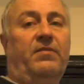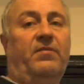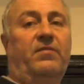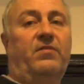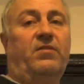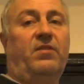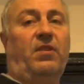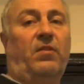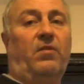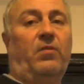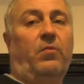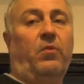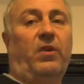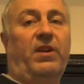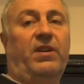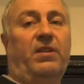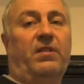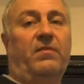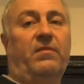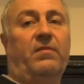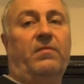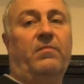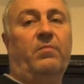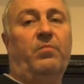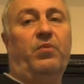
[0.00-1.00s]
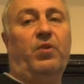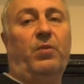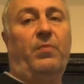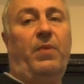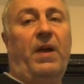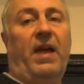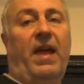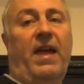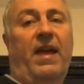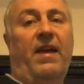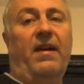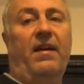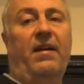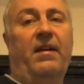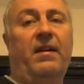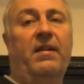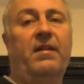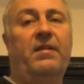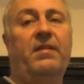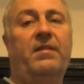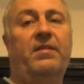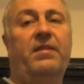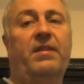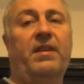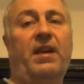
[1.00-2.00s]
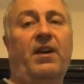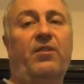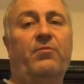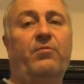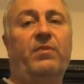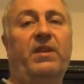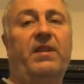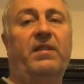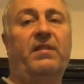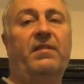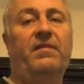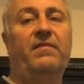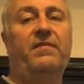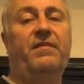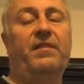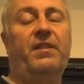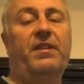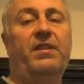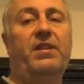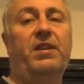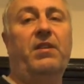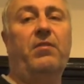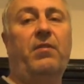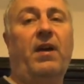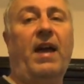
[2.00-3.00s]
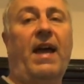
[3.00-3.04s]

so that we can prepare the opening for the new